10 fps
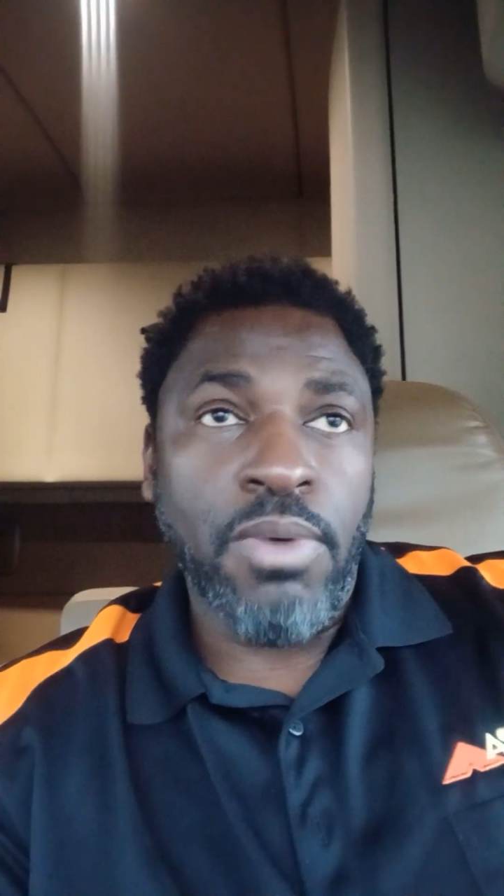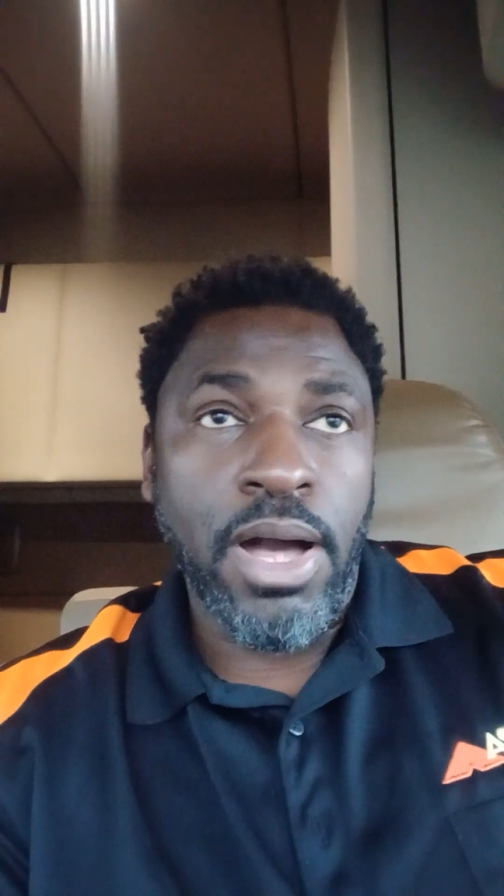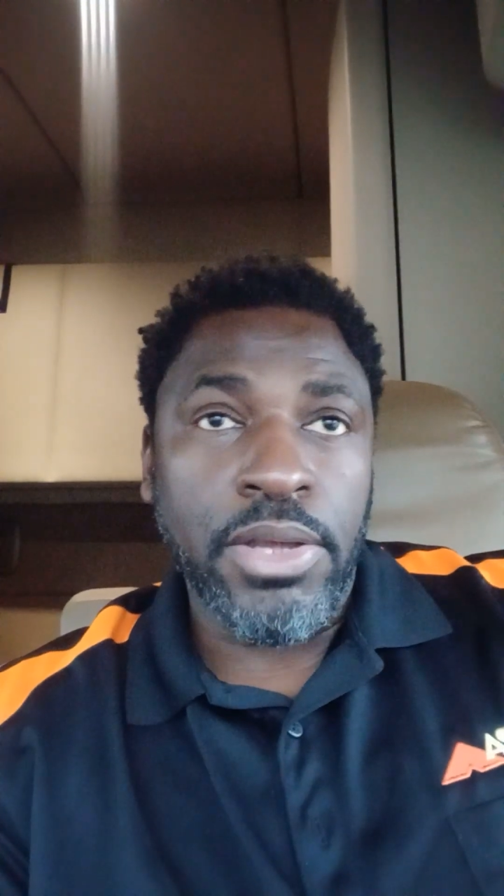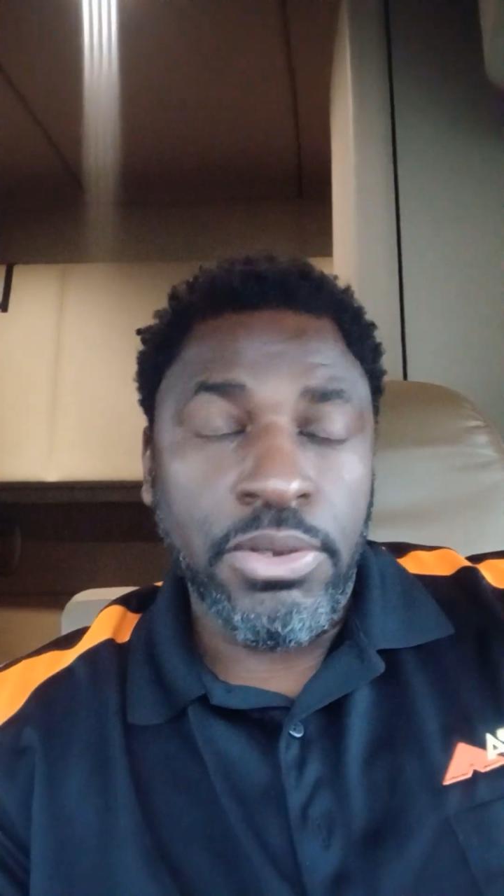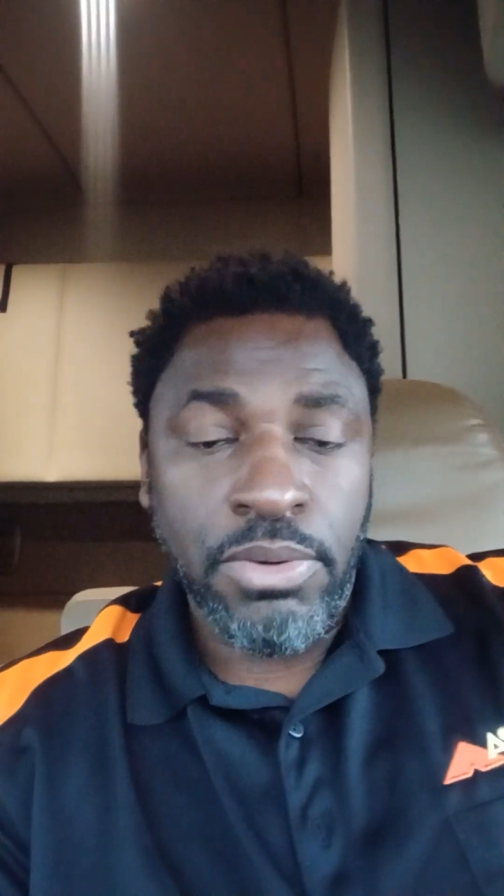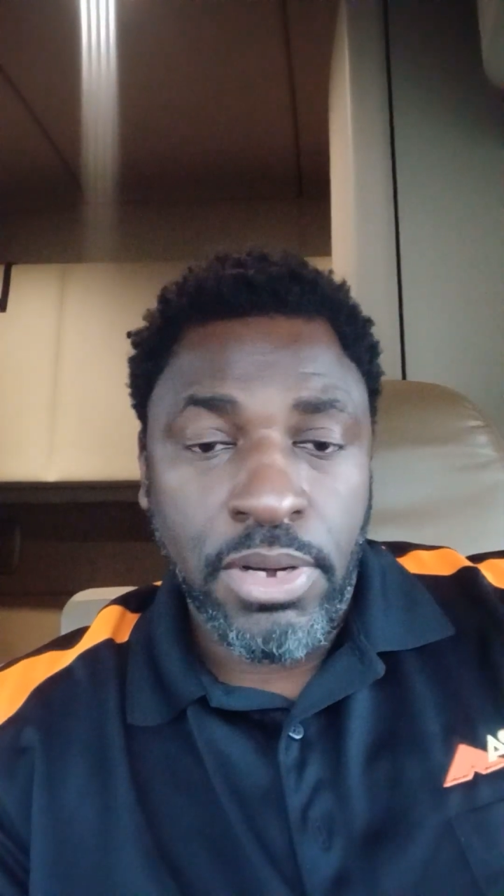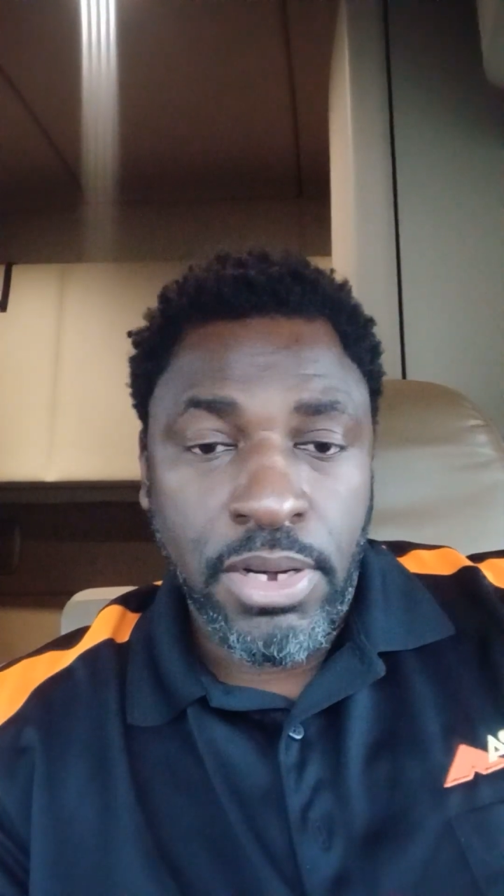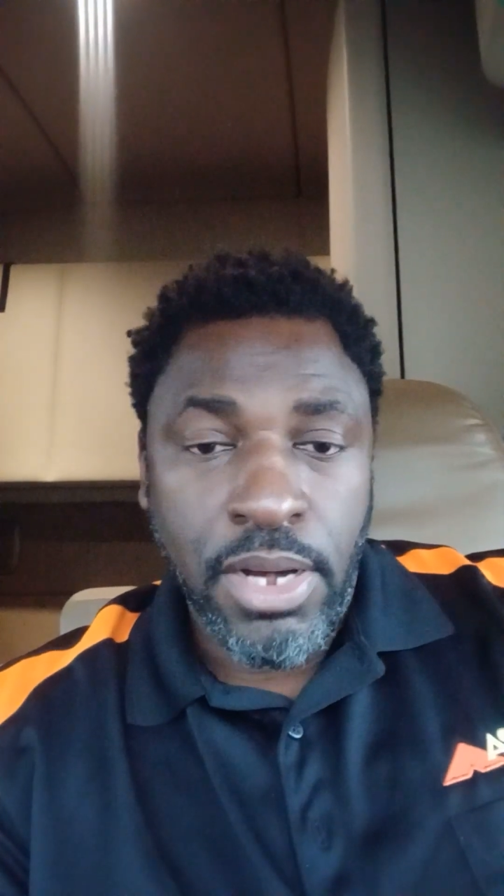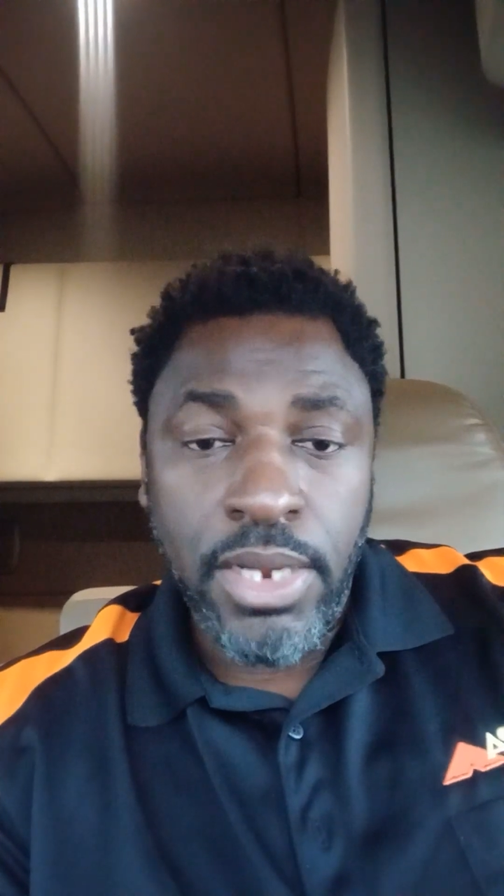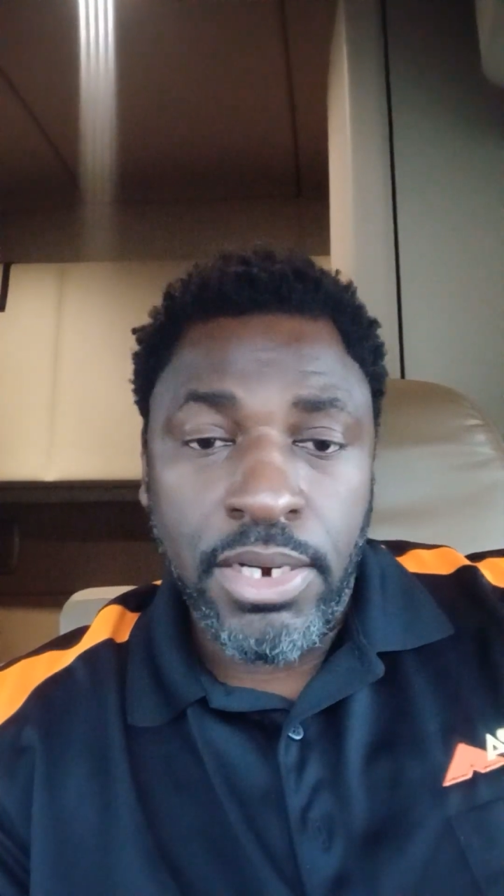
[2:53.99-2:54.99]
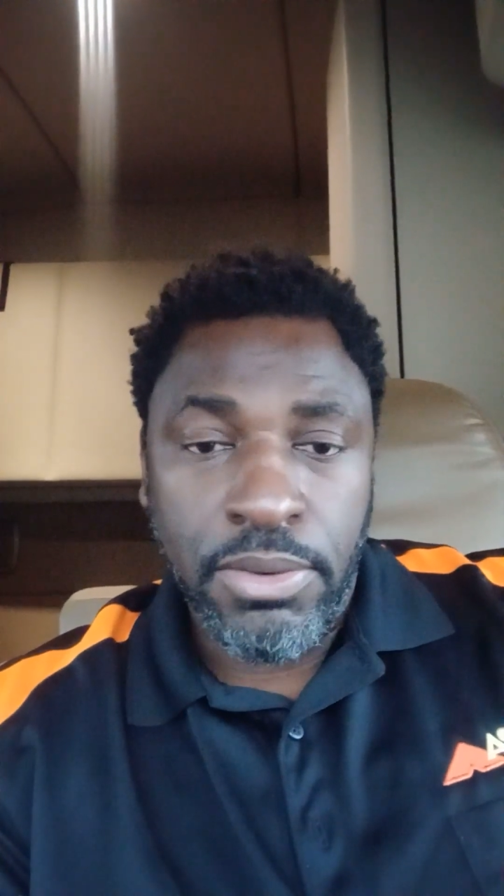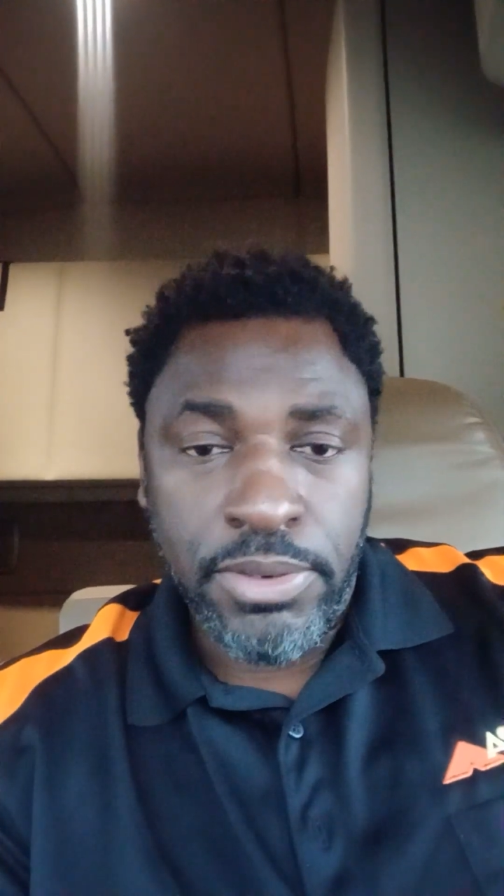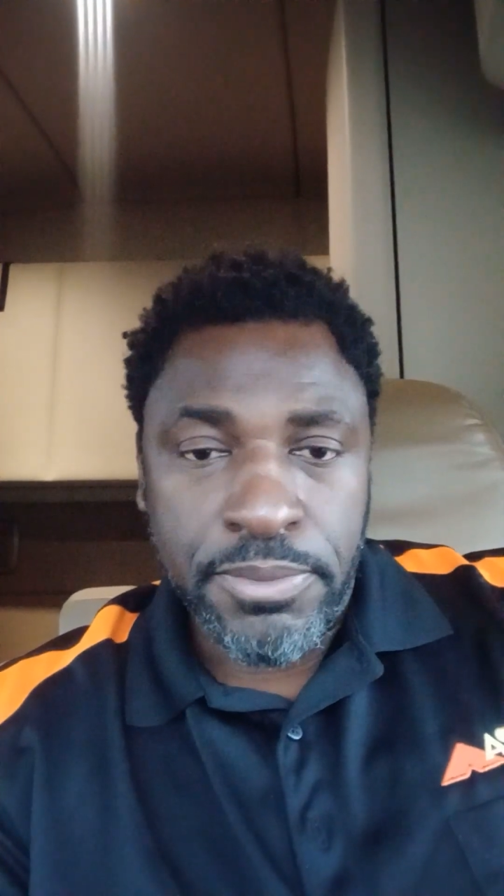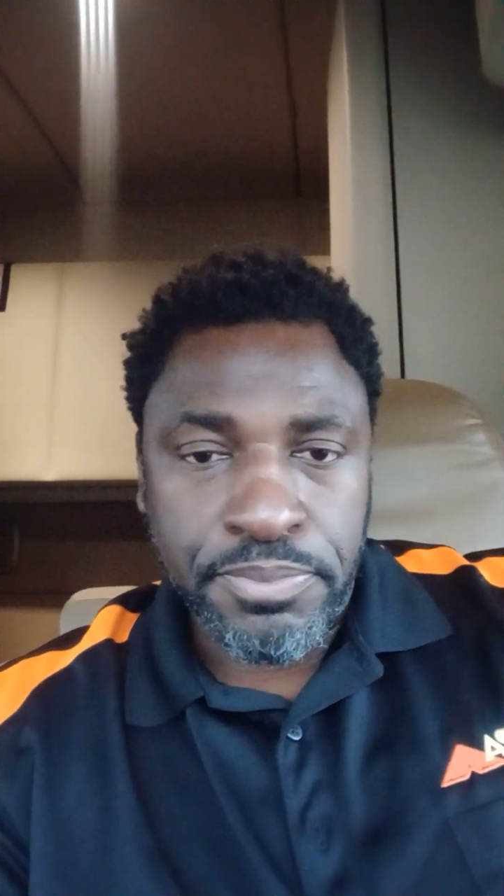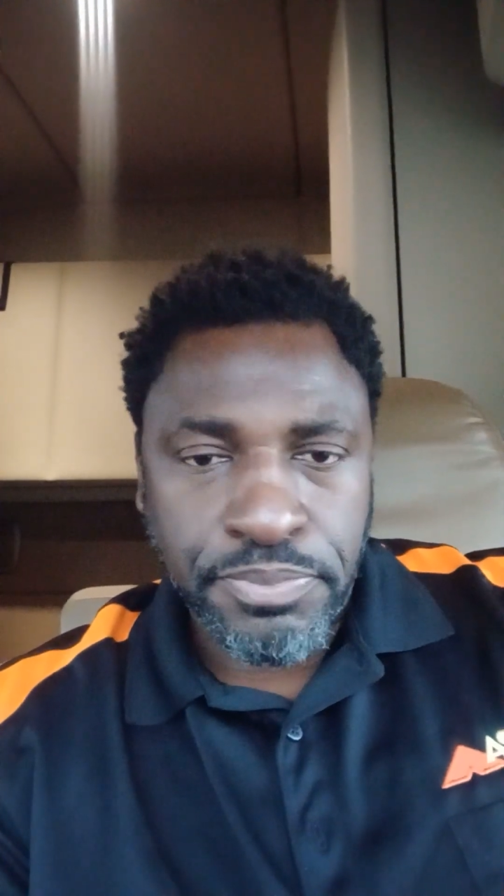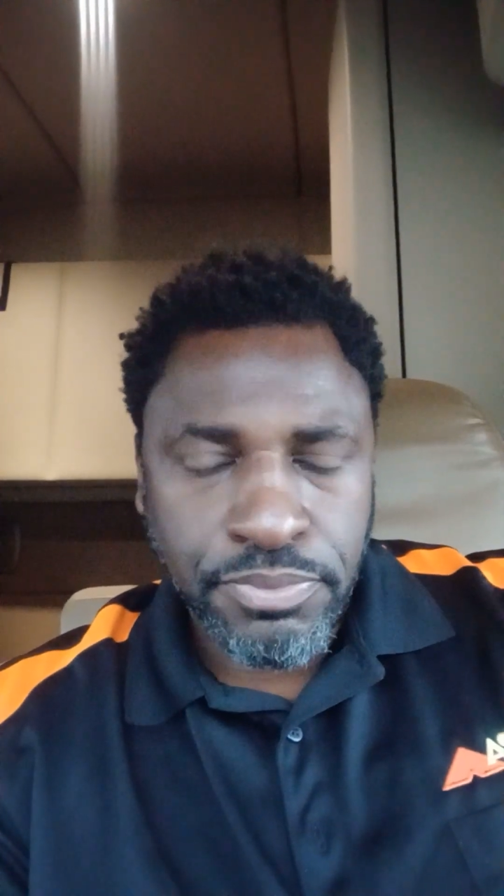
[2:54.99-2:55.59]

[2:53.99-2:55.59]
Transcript: while you're unloading.